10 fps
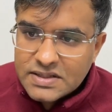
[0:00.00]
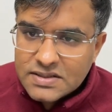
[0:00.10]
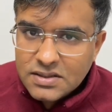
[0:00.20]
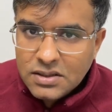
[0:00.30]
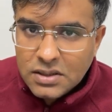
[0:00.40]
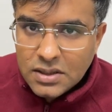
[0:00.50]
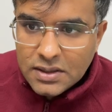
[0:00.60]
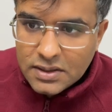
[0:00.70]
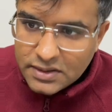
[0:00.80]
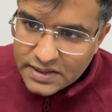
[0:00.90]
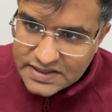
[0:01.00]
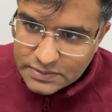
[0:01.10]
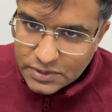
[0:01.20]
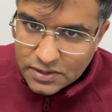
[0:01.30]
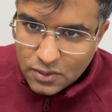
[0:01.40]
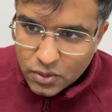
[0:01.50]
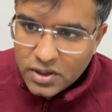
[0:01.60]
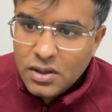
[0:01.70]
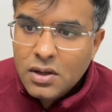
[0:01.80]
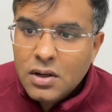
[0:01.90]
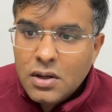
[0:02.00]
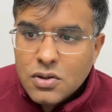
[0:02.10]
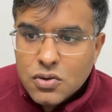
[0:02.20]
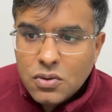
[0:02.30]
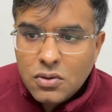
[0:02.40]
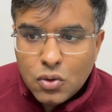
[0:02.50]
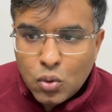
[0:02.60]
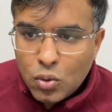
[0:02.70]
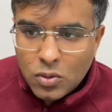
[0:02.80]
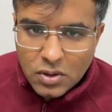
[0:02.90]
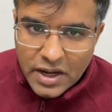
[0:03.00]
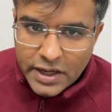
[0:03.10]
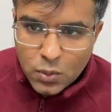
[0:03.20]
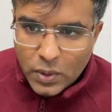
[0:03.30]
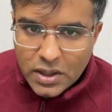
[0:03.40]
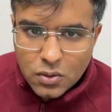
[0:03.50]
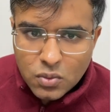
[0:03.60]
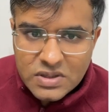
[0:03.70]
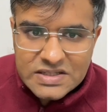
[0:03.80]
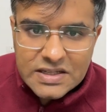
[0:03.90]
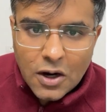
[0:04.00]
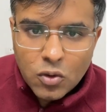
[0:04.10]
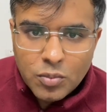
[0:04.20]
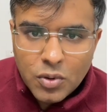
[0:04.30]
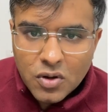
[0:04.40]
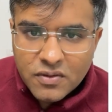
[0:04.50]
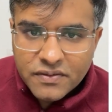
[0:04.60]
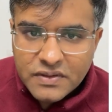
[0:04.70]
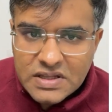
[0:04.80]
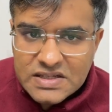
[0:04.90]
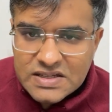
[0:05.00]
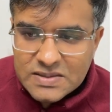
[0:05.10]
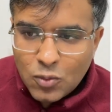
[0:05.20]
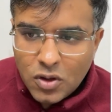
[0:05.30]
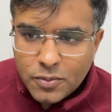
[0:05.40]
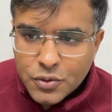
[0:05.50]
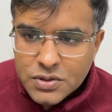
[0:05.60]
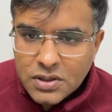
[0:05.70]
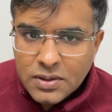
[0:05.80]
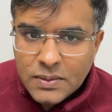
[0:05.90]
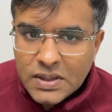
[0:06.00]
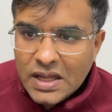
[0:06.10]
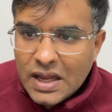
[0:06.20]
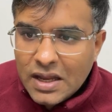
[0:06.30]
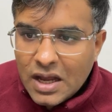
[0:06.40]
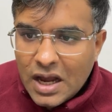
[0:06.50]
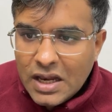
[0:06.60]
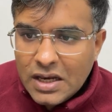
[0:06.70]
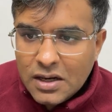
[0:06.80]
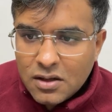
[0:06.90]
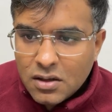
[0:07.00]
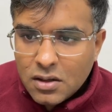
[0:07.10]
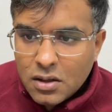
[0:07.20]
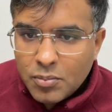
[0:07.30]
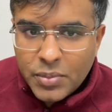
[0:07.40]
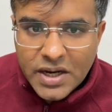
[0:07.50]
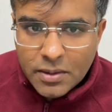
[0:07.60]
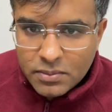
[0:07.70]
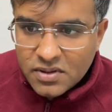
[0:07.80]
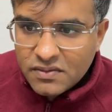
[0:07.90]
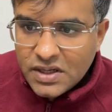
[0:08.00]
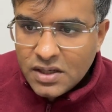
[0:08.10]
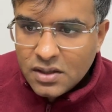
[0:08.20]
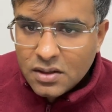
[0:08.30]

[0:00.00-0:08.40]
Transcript: a decimal. Okay, so 2912 is the output of this small portion. I'll preemptively